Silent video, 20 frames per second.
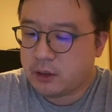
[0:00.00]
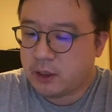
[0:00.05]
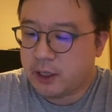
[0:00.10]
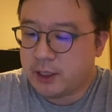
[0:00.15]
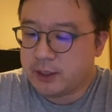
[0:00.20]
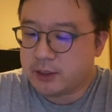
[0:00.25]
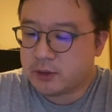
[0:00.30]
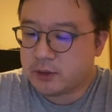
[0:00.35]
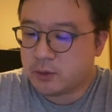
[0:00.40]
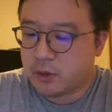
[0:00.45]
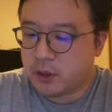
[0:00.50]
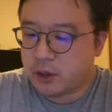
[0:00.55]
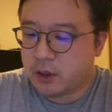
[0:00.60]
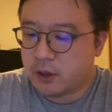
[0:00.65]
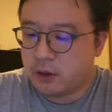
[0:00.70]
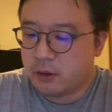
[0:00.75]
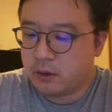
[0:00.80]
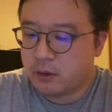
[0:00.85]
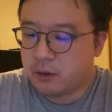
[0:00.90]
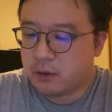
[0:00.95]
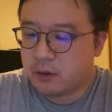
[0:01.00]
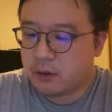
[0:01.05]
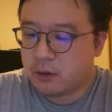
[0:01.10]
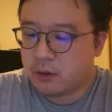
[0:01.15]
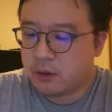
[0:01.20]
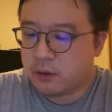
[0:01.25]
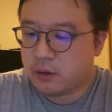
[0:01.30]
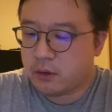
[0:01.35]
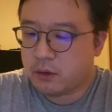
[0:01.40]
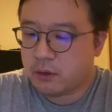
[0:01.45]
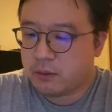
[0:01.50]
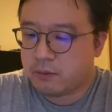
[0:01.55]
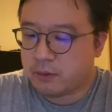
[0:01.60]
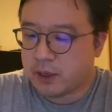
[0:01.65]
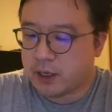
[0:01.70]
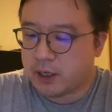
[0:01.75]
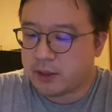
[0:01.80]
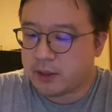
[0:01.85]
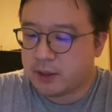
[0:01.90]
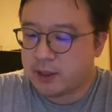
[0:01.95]
k squared
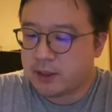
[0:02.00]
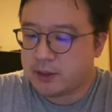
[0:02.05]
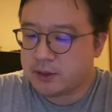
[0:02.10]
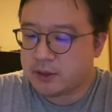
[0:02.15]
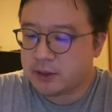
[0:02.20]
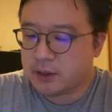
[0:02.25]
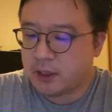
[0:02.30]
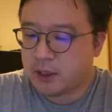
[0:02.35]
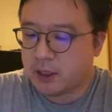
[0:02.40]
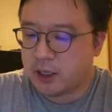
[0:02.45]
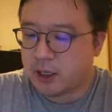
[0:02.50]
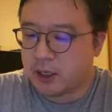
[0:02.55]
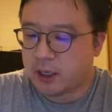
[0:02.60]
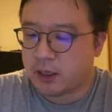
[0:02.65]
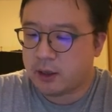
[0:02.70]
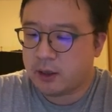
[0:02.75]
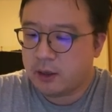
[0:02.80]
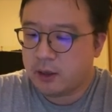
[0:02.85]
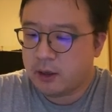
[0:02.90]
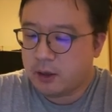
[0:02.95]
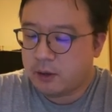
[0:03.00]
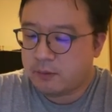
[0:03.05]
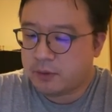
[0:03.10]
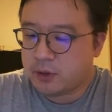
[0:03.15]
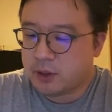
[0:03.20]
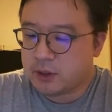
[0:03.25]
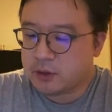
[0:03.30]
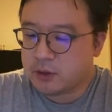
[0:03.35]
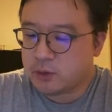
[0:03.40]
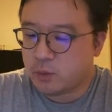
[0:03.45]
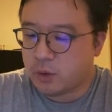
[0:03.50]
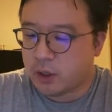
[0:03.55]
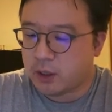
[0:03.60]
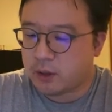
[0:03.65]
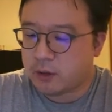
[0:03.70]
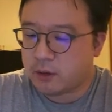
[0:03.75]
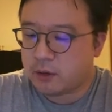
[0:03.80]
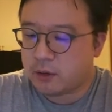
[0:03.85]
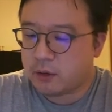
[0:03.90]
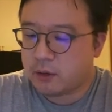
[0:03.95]
minus k plus
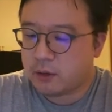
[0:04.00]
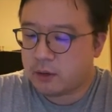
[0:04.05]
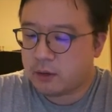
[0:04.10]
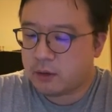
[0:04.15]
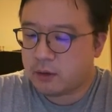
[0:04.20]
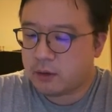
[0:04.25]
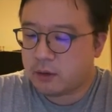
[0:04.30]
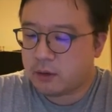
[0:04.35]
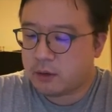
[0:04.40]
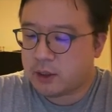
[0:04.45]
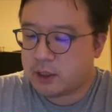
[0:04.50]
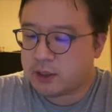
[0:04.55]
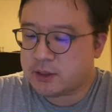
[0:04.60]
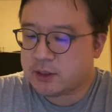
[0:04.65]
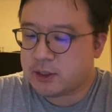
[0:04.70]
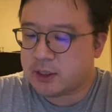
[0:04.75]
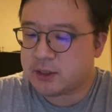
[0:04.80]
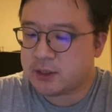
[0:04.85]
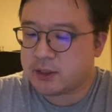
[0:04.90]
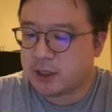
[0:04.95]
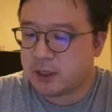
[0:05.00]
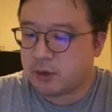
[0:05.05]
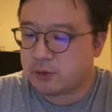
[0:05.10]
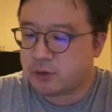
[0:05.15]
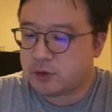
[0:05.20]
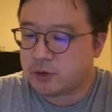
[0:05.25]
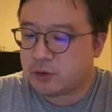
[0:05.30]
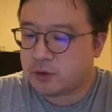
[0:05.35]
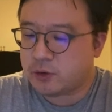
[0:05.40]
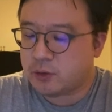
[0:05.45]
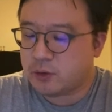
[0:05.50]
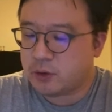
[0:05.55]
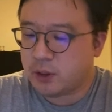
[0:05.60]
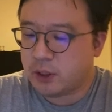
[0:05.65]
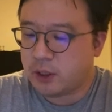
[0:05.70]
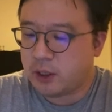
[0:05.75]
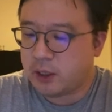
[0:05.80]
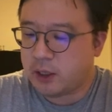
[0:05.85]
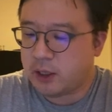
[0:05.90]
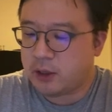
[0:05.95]
1, this is equal to
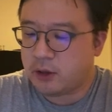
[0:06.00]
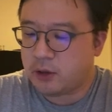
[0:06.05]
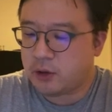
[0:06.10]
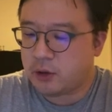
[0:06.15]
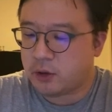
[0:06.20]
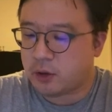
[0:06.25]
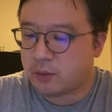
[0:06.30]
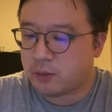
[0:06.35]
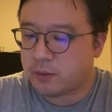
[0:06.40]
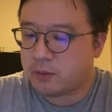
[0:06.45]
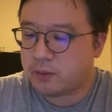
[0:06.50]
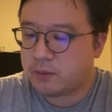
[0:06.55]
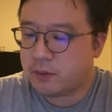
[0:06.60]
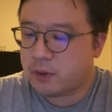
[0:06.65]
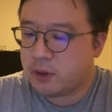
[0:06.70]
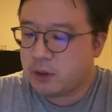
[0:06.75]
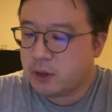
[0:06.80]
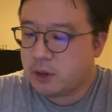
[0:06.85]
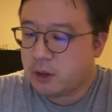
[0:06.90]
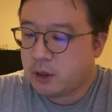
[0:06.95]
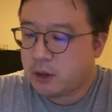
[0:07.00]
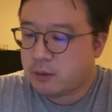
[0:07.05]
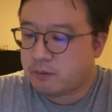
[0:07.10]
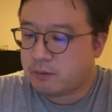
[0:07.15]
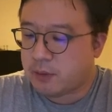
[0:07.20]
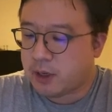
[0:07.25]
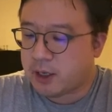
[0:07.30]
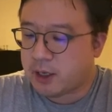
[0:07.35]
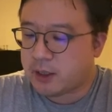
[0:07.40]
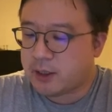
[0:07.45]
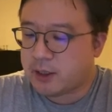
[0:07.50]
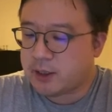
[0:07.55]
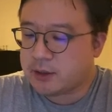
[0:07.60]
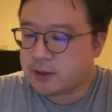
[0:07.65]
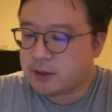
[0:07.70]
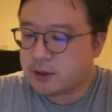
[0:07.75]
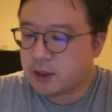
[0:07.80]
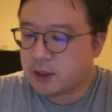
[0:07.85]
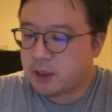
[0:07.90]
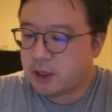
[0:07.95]
k cubed
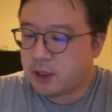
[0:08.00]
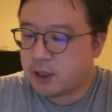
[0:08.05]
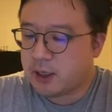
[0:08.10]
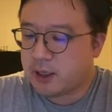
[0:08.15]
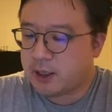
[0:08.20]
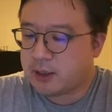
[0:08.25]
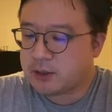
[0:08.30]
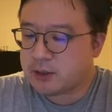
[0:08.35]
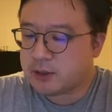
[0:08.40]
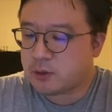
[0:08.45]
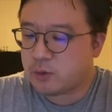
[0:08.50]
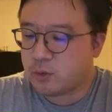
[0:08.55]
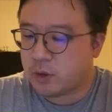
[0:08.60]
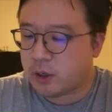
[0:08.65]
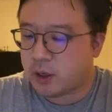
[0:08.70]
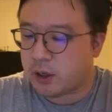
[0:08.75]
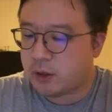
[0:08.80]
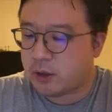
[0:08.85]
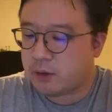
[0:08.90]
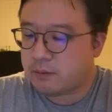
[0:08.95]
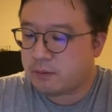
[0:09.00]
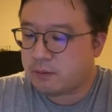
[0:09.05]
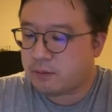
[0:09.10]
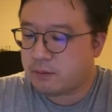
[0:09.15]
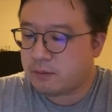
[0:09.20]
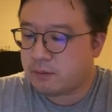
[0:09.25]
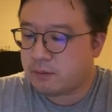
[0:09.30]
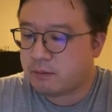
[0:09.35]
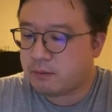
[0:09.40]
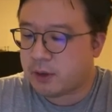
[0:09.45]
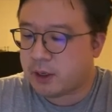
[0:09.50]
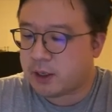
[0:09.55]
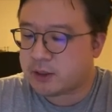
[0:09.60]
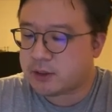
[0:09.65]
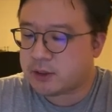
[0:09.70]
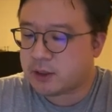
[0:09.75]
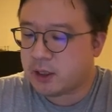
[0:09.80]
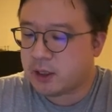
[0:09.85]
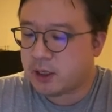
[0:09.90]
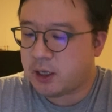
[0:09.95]
minus k squared
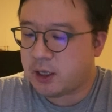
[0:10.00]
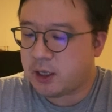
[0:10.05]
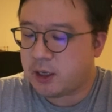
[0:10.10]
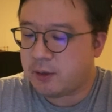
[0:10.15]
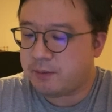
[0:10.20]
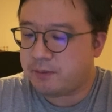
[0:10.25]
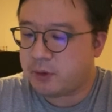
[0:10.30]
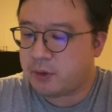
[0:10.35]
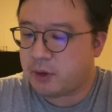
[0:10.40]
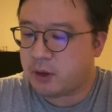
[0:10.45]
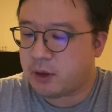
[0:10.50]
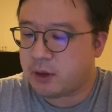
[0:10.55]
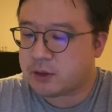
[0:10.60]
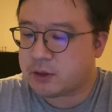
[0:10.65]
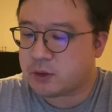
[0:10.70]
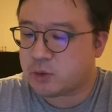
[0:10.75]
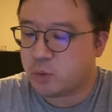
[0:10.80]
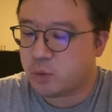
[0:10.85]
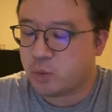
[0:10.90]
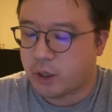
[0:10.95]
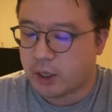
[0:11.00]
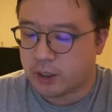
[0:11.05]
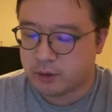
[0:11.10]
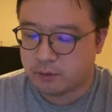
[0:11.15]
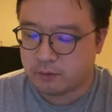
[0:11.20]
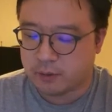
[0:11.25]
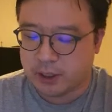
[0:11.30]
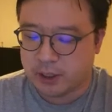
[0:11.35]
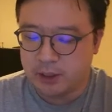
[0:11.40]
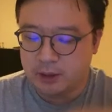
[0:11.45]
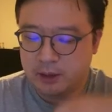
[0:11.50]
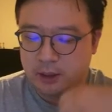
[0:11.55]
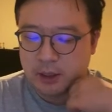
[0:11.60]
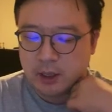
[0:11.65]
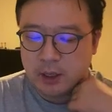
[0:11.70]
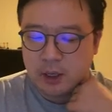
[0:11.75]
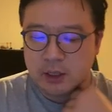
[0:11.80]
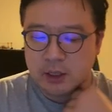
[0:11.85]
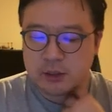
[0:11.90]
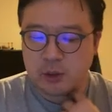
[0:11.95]
minus k plus 1, right?
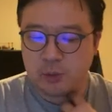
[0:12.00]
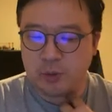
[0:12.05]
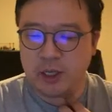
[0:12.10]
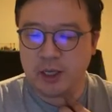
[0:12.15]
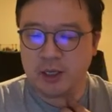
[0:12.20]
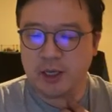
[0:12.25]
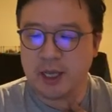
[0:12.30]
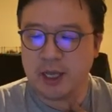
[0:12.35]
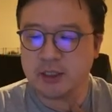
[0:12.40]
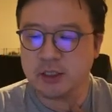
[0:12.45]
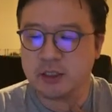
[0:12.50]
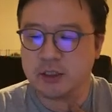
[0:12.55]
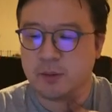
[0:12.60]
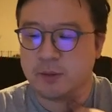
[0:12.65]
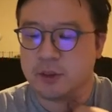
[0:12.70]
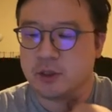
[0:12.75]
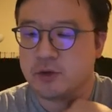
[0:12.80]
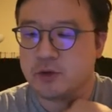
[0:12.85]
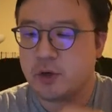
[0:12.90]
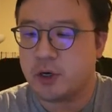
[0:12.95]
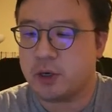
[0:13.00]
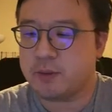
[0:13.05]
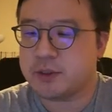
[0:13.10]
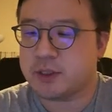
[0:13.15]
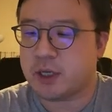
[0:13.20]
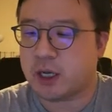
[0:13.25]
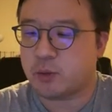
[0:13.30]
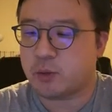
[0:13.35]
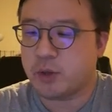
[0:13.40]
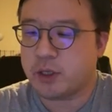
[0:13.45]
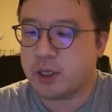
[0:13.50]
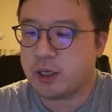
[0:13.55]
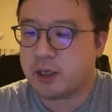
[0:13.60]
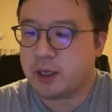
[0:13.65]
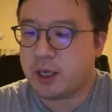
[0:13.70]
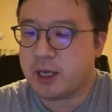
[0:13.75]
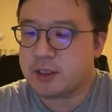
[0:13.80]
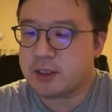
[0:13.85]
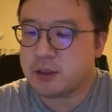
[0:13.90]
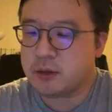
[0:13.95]
So we can cancel some of the terms out. We can
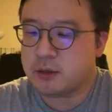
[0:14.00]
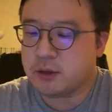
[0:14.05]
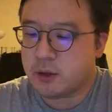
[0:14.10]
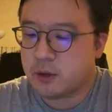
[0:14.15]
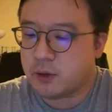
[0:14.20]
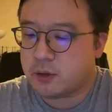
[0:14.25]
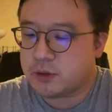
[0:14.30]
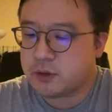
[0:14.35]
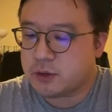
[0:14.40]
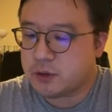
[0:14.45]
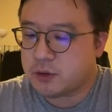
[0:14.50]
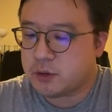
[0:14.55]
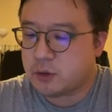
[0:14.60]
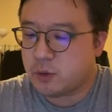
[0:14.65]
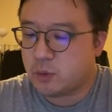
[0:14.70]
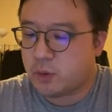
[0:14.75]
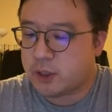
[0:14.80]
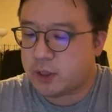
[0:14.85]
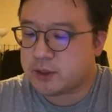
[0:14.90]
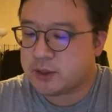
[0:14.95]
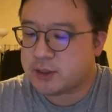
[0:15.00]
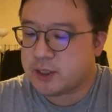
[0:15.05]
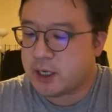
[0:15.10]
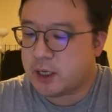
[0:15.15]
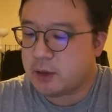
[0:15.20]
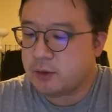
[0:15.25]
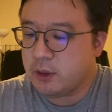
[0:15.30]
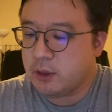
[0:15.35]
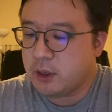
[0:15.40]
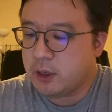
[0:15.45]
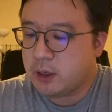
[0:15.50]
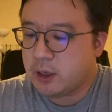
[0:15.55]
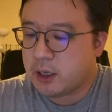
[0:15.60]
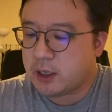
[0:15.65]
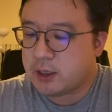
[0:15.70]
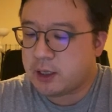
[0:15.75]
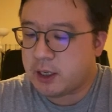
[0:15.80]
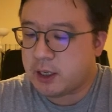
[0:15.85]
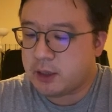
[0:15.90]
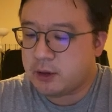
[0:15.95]
cancel those two ones out
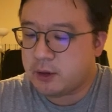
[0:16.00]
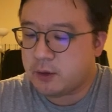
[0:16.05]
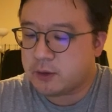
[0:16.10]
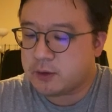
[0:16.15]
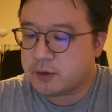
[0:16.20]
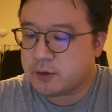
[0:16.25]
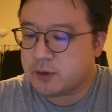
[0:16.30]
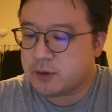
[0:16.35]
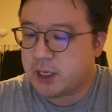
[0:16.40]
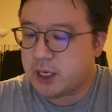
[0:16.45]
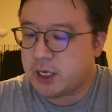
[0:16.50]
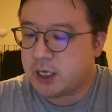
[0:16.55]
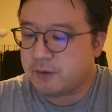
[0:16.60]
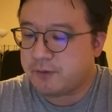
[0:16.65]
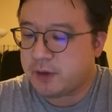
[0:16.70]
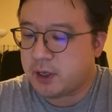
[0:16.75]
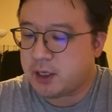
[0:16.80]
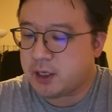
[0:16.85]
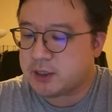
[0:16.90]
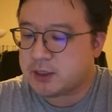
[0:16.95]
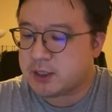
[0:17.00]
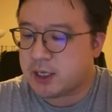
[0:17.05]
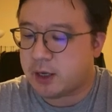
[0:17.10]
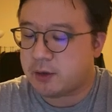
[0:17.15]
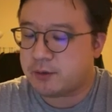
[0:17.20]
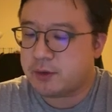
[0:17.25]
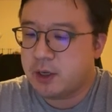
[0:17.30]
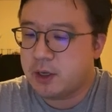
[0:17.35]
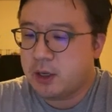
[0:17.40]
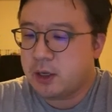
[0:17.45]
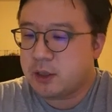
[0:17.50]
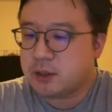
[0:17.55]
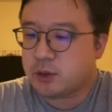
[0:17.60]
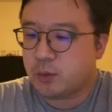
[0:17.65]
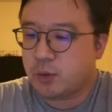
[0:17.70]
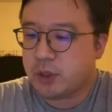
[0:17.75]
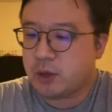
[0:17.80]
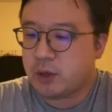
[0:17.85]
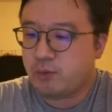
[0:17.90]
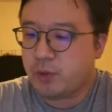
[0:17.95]
and then those two negative k's out.
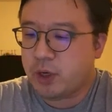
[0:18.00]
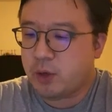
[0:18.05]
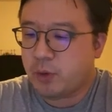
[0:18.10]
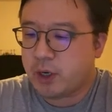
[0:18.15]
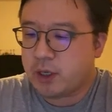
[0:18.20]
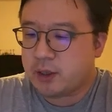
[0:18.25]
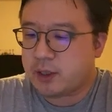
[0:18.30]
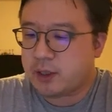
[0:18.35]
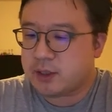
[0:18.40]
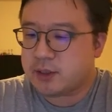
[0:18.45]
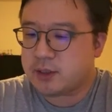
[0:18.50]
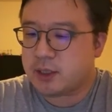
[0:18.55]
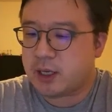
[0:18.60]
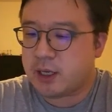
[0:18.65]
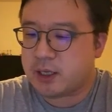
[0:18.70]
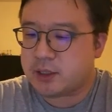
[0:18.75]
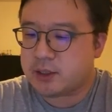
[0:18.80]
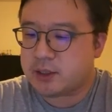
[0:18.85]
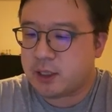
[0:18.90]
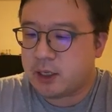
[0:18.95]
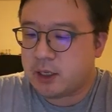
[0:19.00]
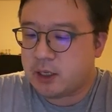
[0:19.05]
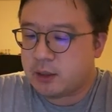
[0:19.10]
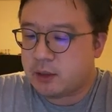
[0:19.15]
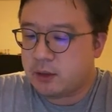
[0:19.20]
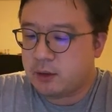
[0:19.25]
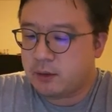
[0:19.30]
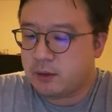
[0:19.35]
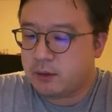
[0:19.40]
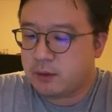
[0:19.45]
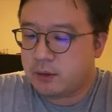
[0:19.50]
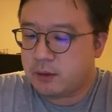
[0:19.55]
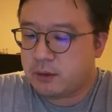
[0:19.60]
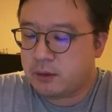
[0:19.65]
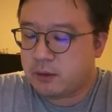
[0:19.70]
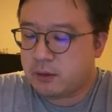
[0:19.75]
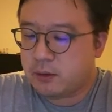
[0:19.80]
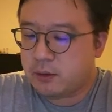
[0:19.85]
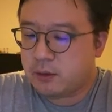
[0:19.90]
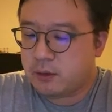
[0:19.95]
So we can rewrite this as then,
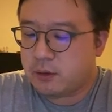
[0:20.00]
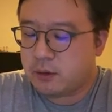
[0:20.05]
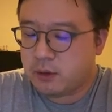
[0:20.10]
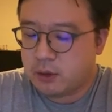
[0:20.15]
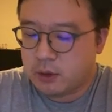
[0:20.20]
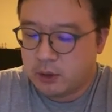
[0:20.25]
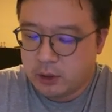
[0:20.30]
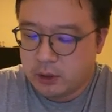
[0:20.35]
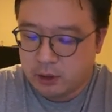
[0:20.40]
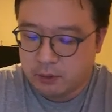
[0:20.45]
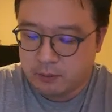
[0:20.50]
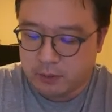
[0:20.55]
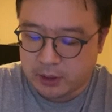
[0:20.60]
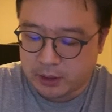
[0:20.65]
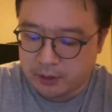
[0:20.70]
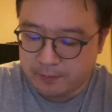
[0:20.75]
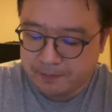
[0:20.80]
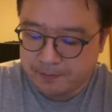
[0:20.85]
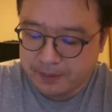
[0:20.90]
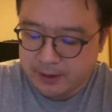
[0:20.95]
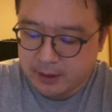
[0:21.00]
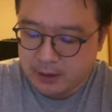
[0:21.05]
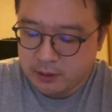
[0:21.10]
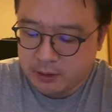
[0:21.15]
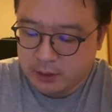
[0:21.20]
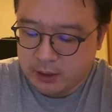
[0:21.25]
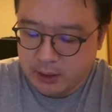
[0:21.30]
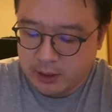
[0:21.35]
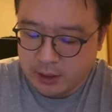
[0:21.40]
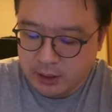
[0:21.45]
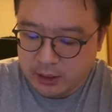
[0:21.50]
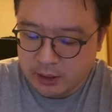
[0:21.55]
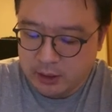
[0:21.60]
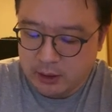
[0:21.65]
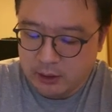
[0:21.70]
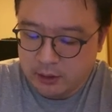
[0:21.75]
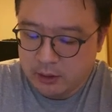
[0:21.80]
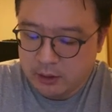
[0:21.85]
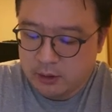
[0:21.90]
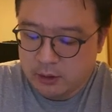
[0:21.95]
right,
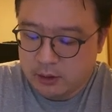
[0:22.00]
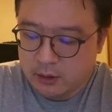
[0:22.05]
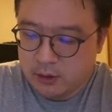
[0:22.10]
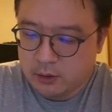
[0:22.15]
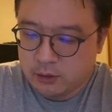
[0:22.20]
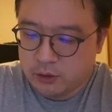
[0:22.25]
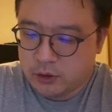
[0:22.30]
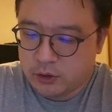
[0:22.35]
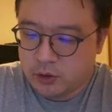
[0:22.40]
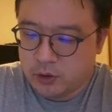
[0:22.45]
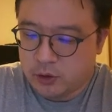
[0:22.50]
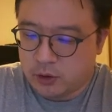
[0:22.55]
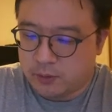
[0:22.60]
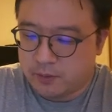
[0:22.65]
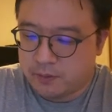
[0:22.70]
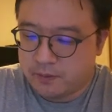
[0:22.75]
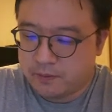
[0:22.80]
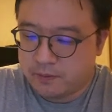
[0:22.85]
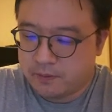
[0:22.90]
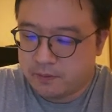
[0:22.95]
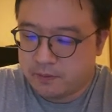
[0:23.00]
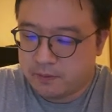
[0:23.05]
k cubed